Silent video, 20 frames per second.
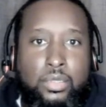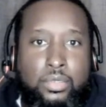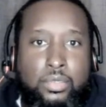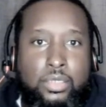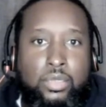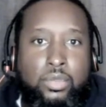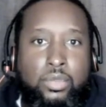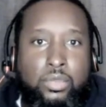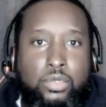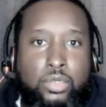
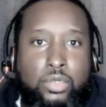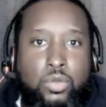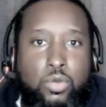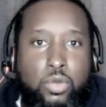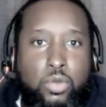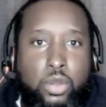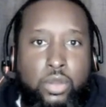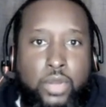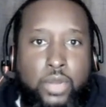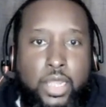on the, on the
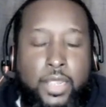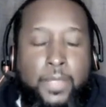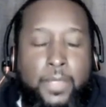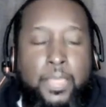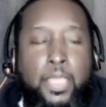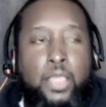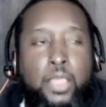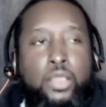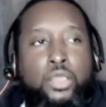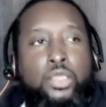cord, right?
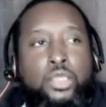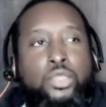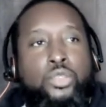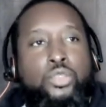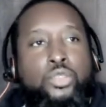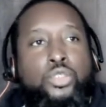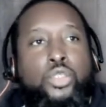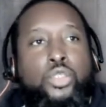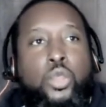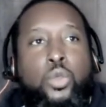
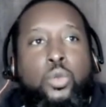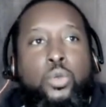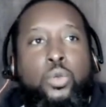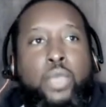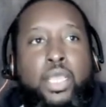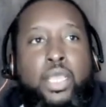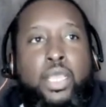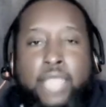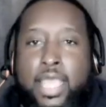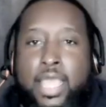
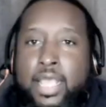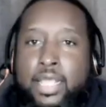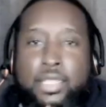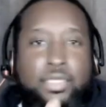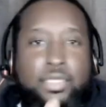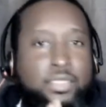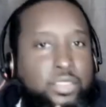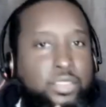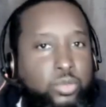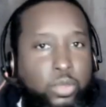So, and that's
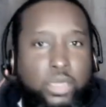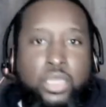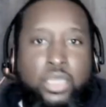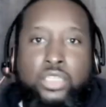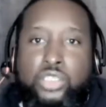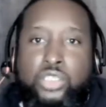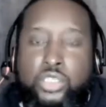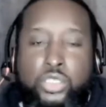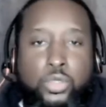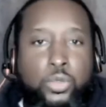with
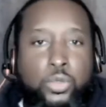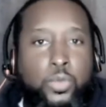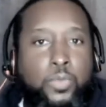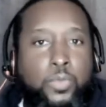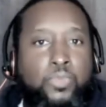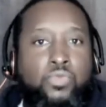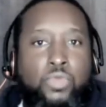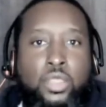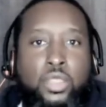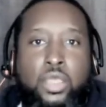us too,
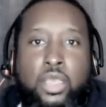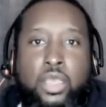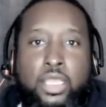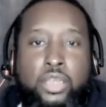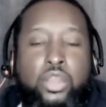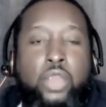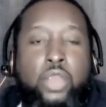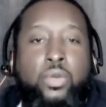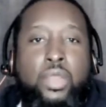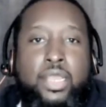uh,
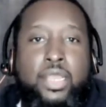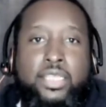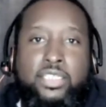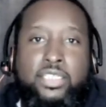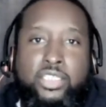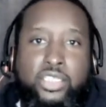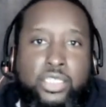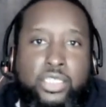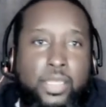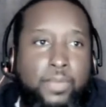in our
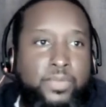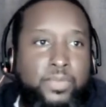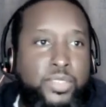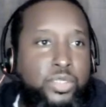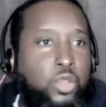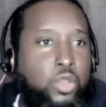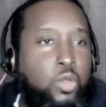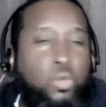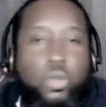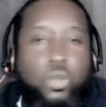
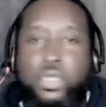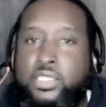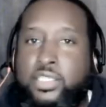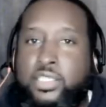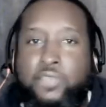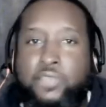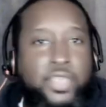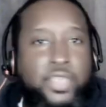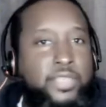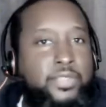relationships. No
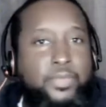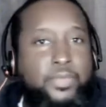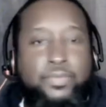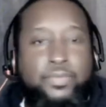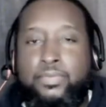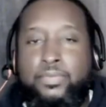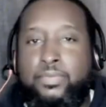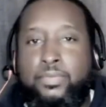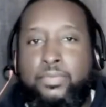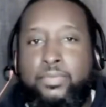one's the
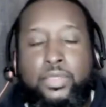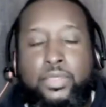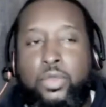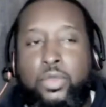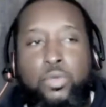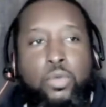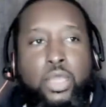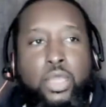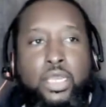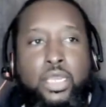victim.
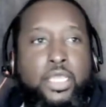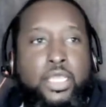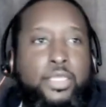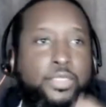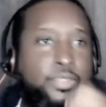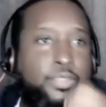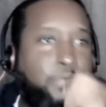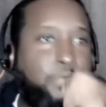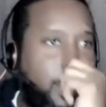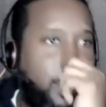No one
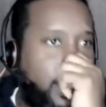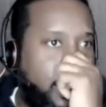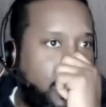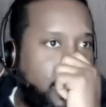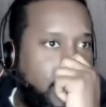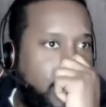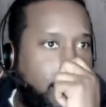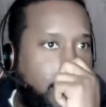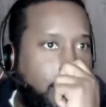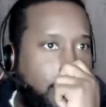is,
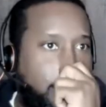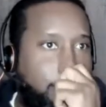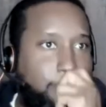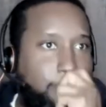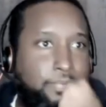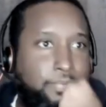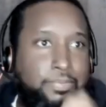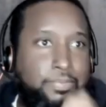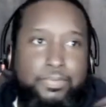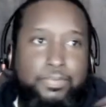man. Um,